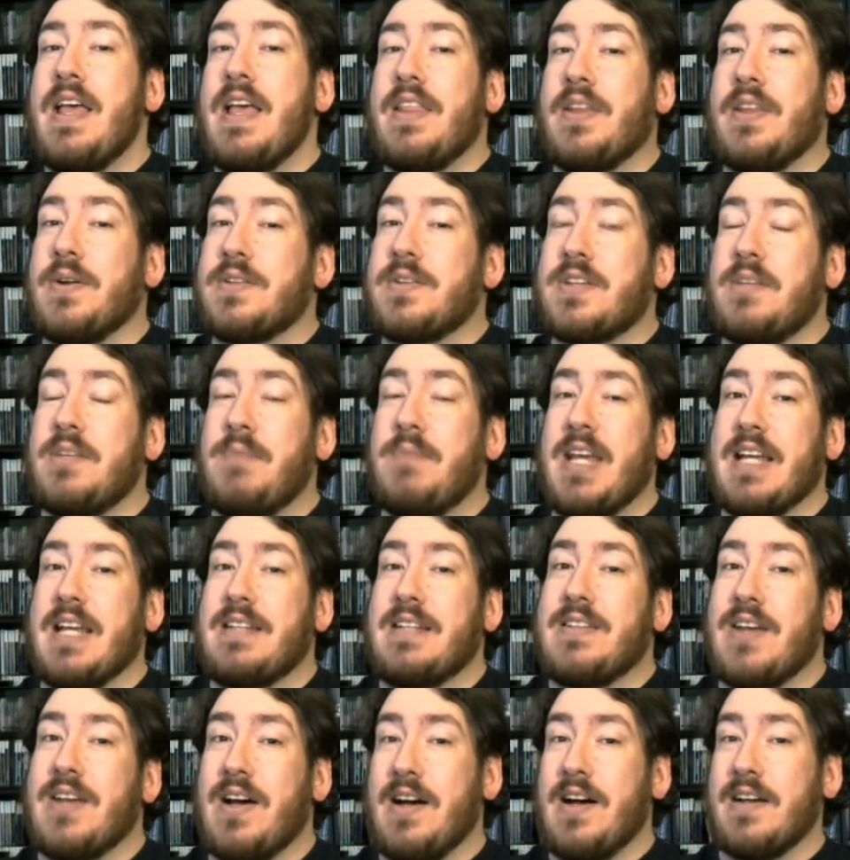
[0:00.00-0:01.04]
there's going to be a
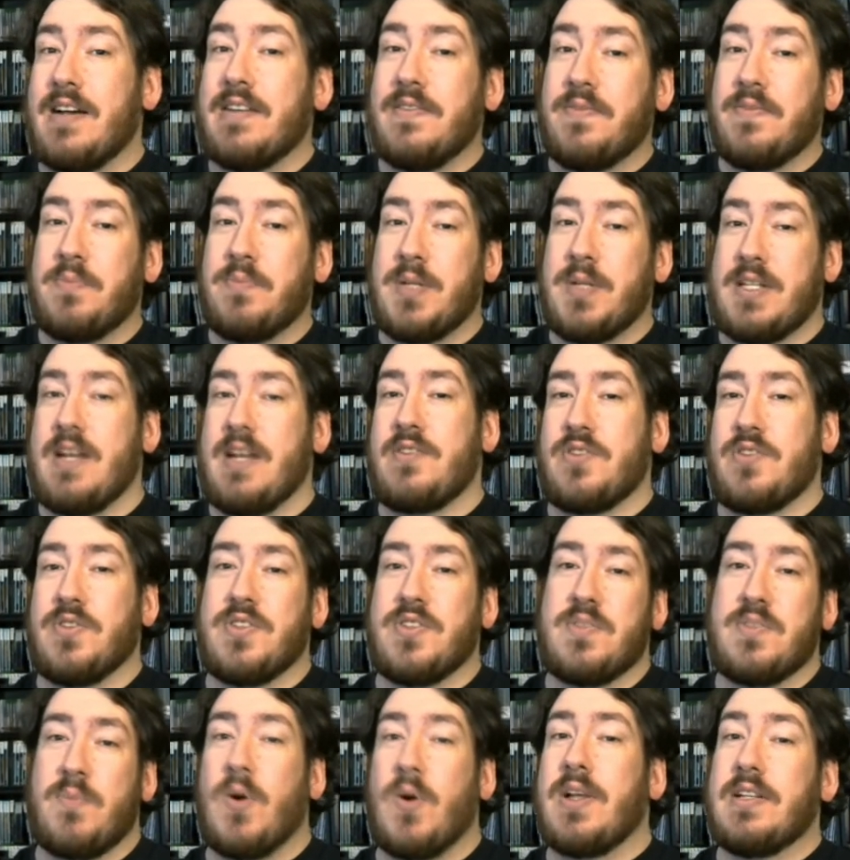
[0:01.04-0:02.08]
ton of potential
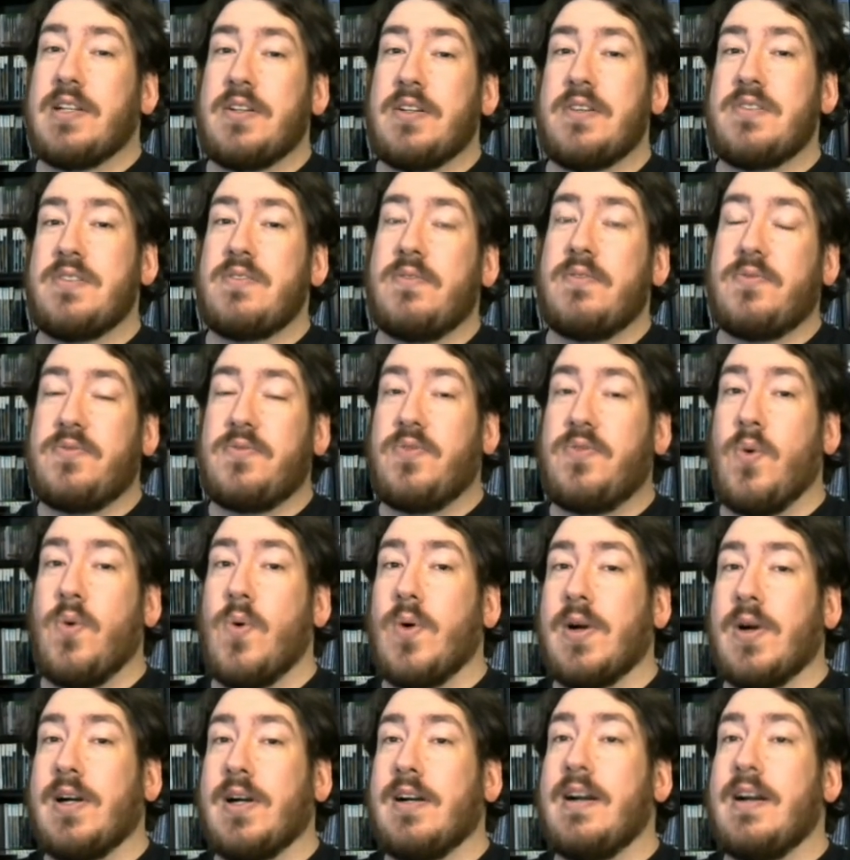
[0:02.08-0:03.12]
spoilers
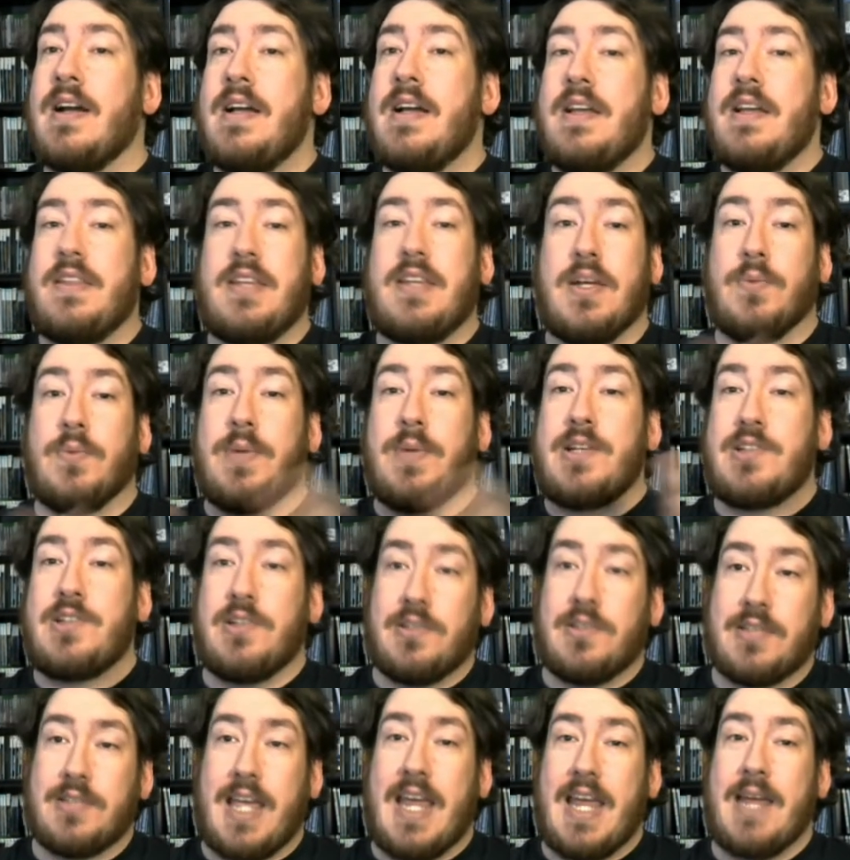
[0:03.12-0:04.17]
for the
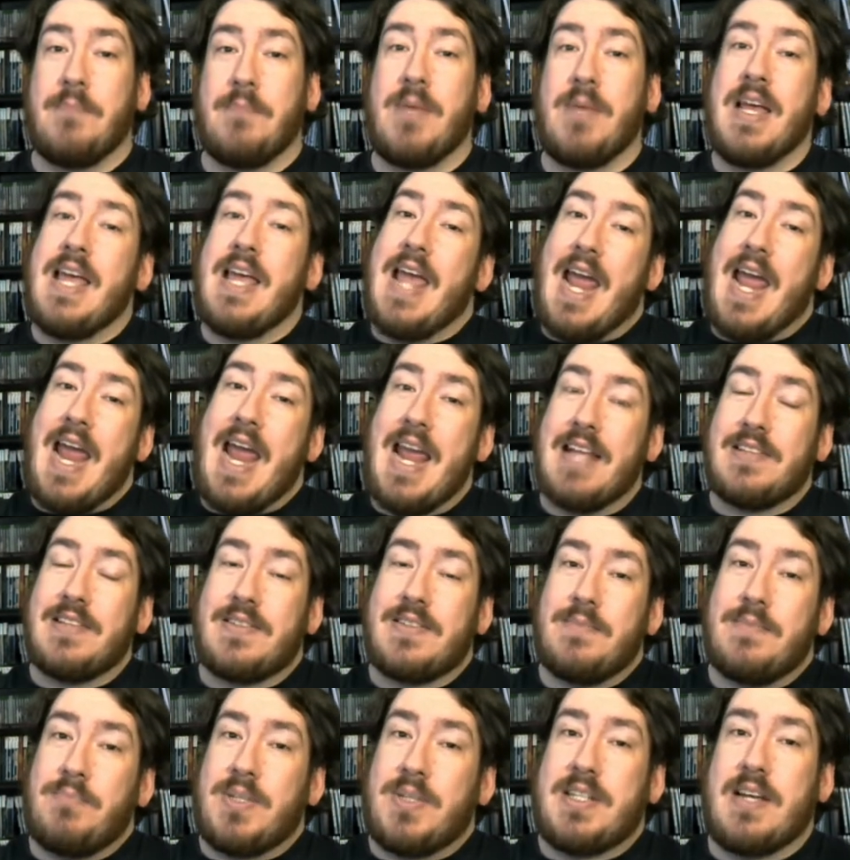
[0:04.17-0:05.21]
original game and
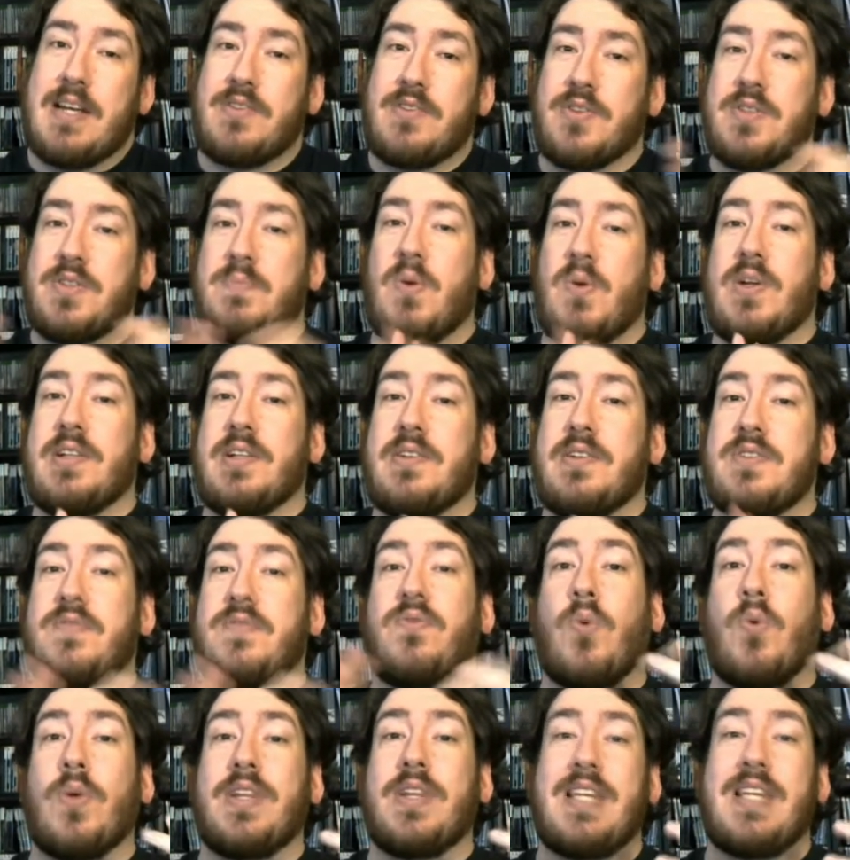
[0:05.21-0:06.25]
some potential spoilers
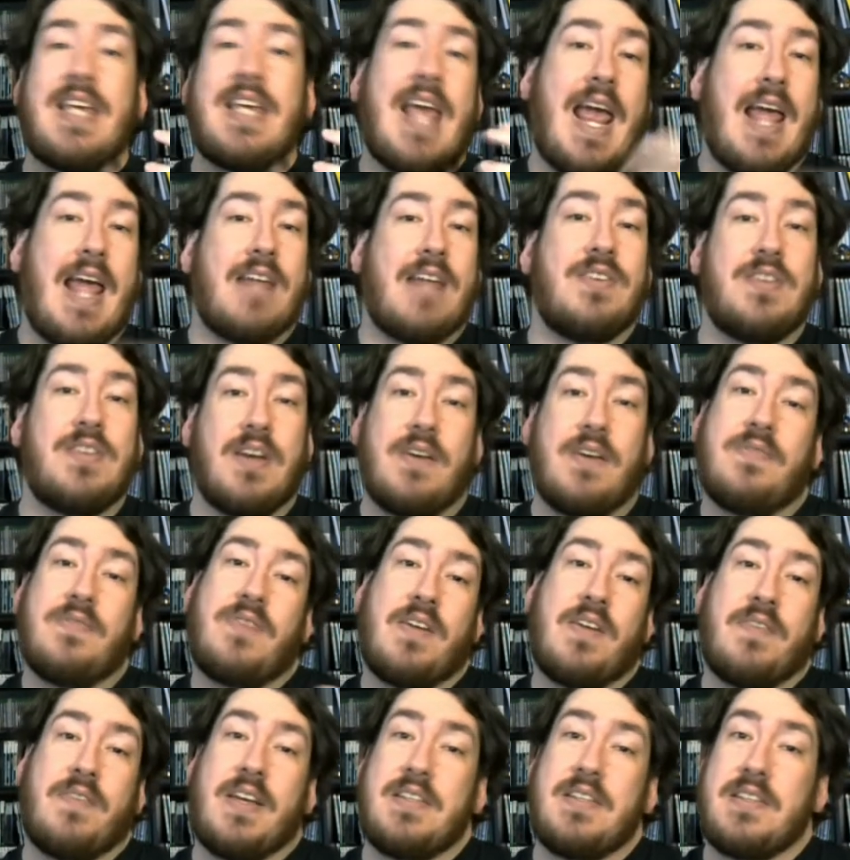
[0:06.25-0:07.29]
for the end of
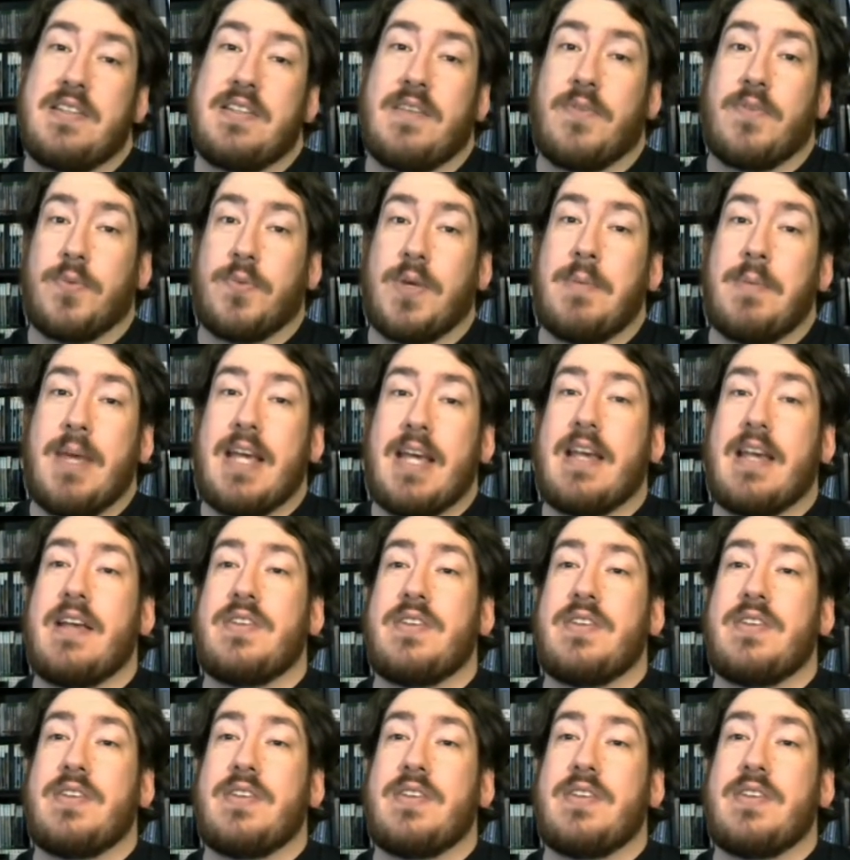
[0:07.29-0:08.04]
Final Fantasy VII Remake.